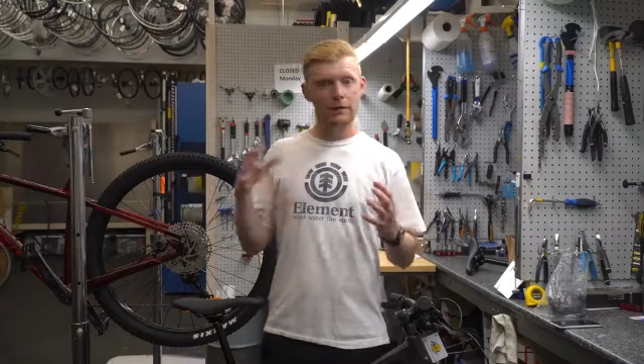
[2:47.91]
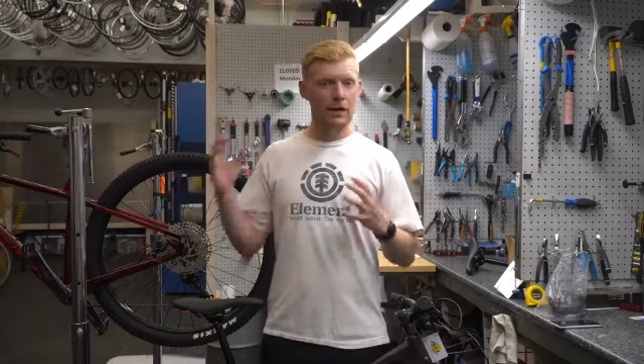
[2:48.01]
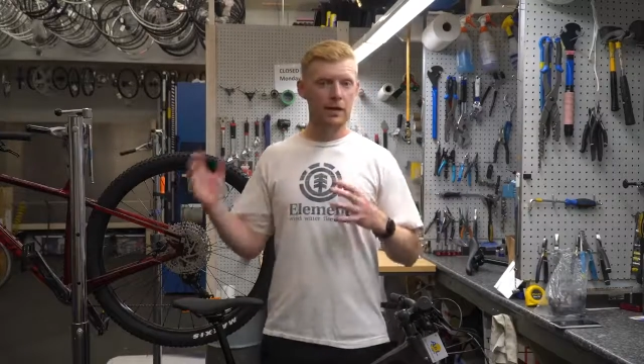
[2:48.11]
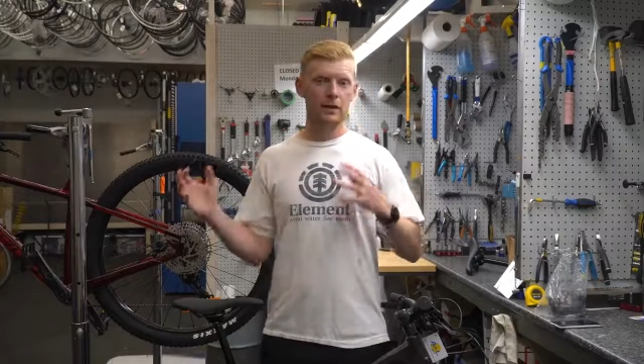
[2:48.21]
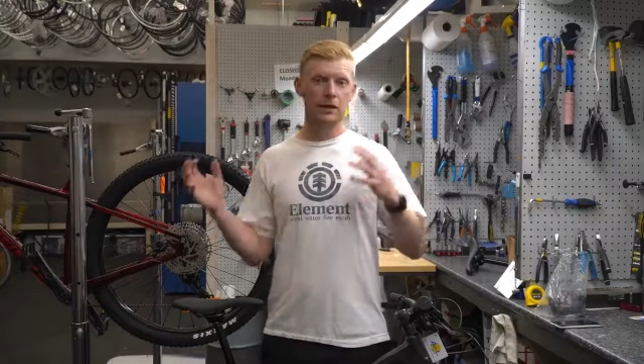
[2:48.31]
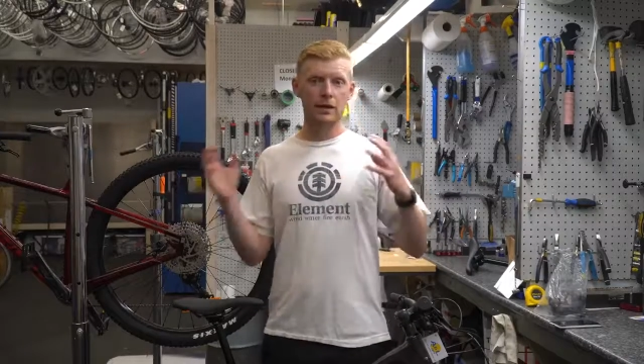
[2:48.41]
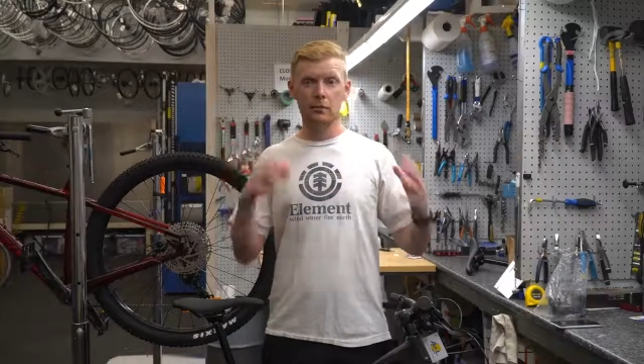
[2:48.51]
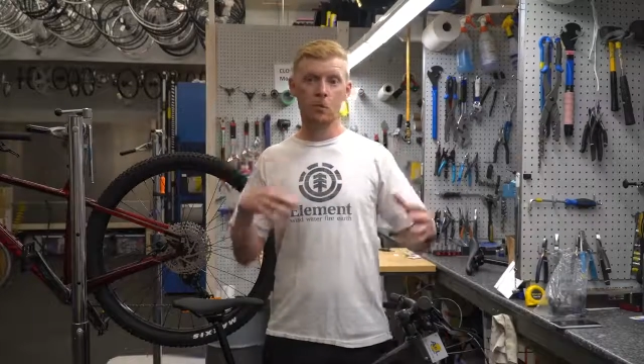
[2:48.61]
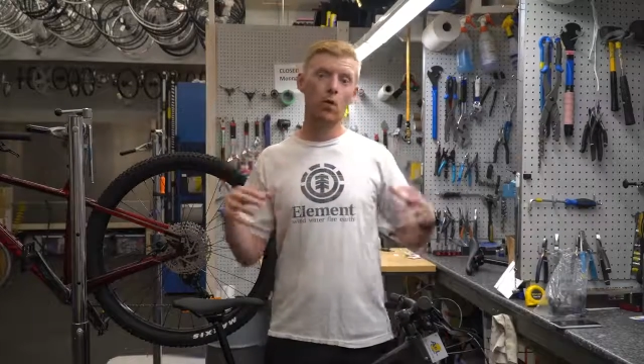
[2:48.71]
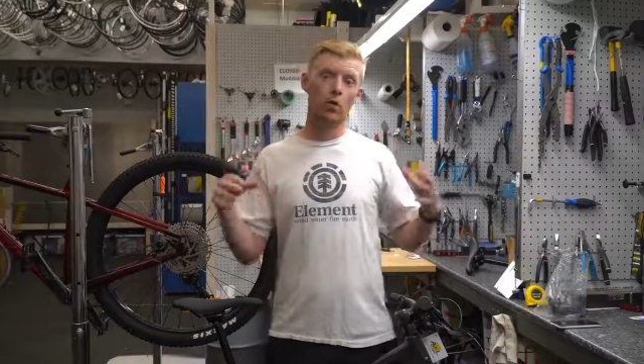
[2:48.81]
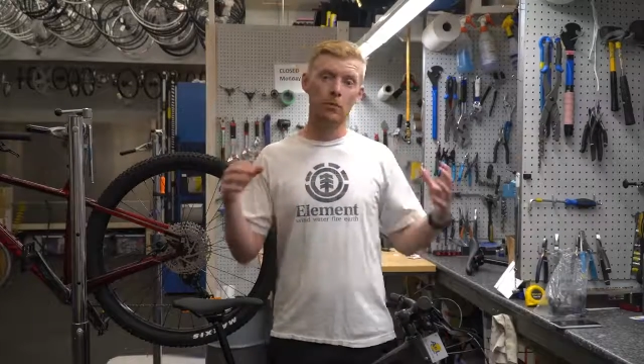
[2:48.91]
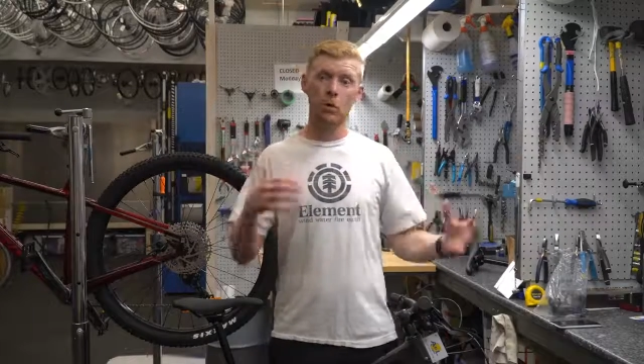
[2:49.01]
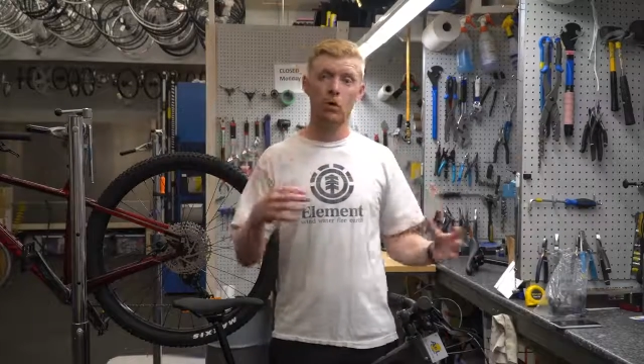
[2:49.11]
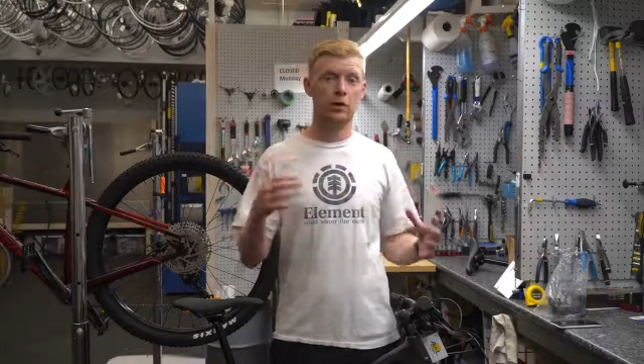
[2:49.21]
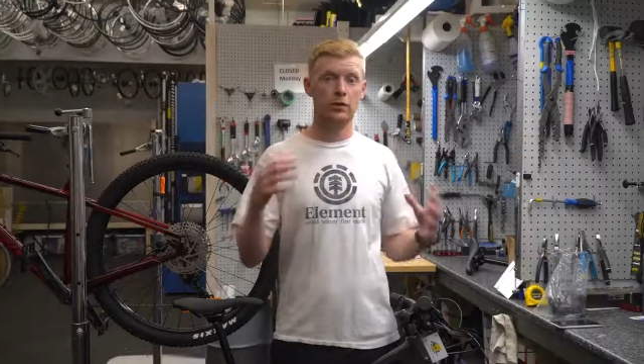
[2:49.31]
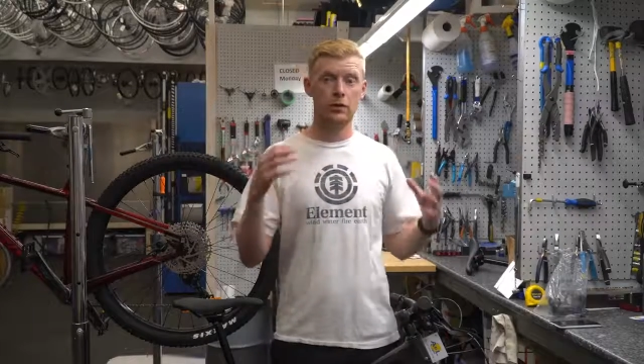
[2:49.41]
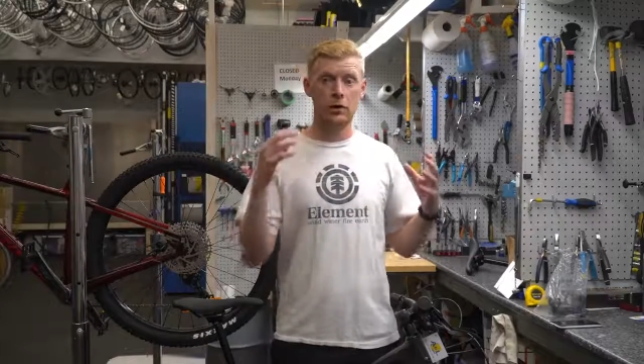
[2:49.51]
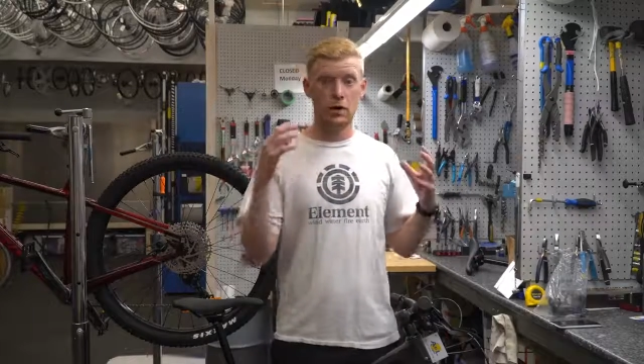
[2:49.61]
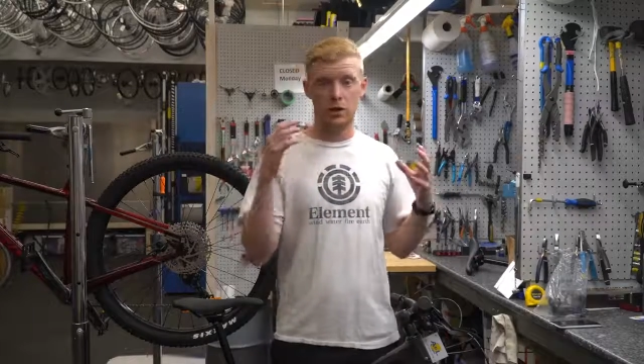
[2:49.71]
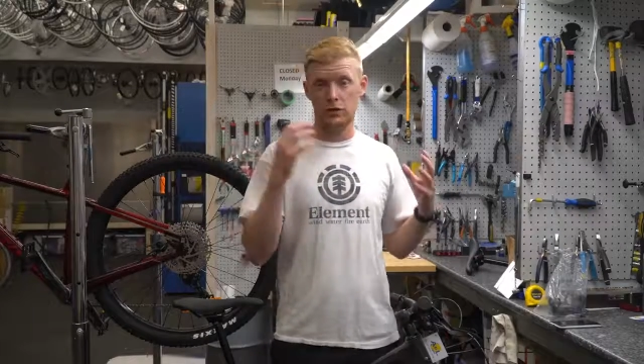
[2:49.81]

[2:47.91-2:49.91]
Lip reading: they're leaning more and more on the